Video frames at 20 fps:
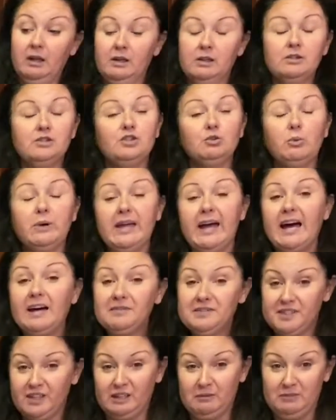Do we have
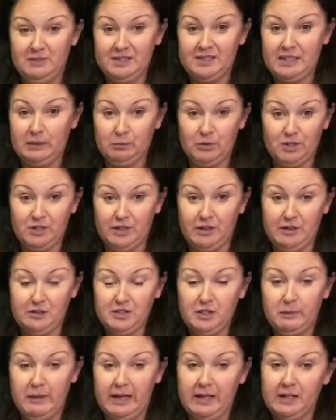some San Marzano
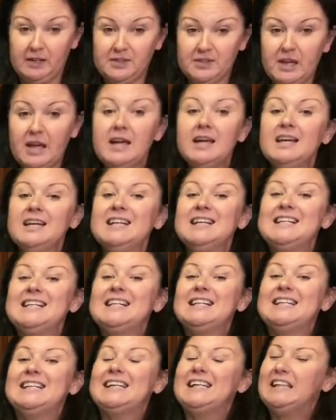tomatoes?
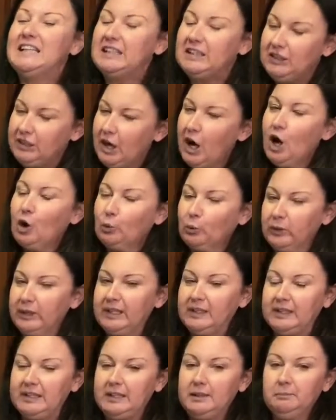Not
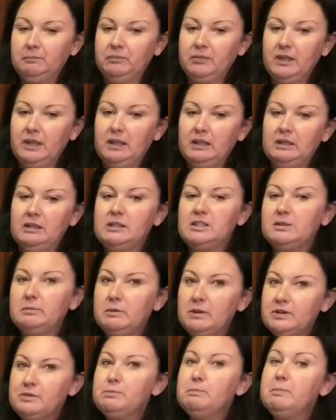really. To
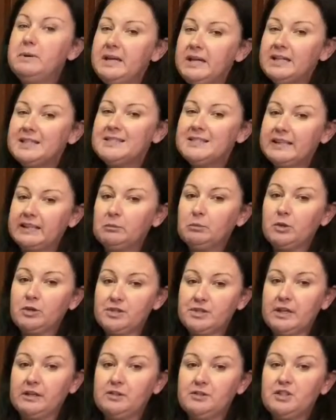be a San
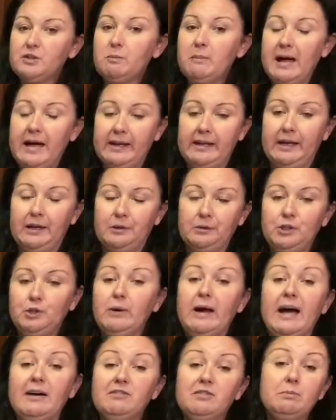Marzano tomato, you
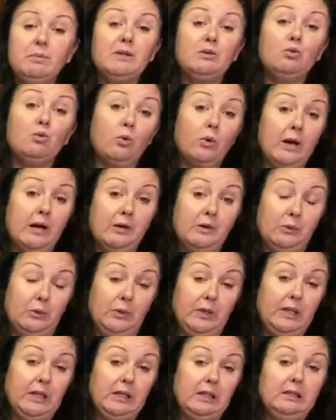have to be
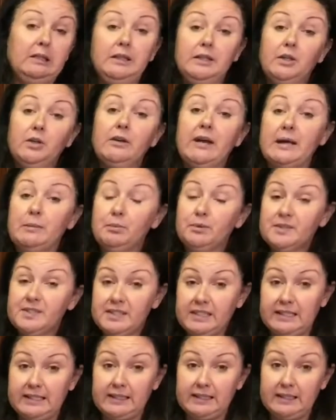grown near Naples,
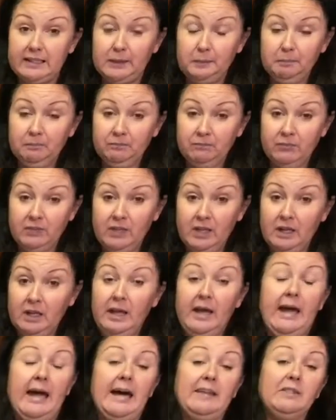Italy,
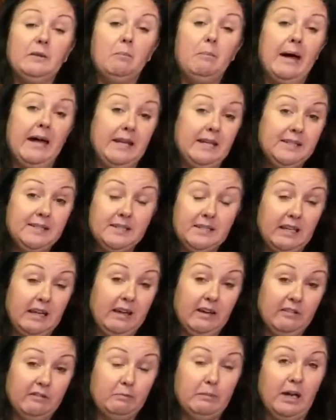at the base
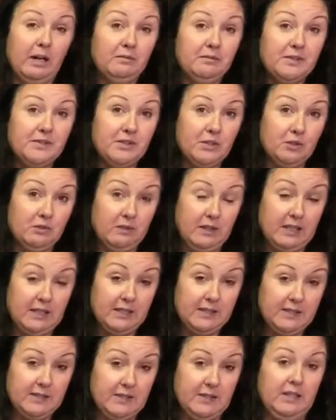of Mount Vesuvius
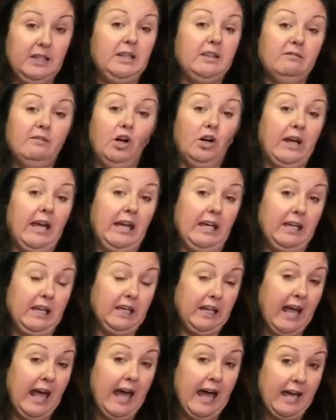in the volcanic
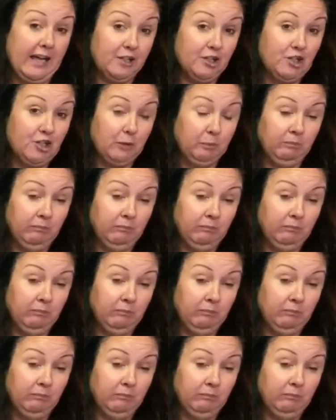ash.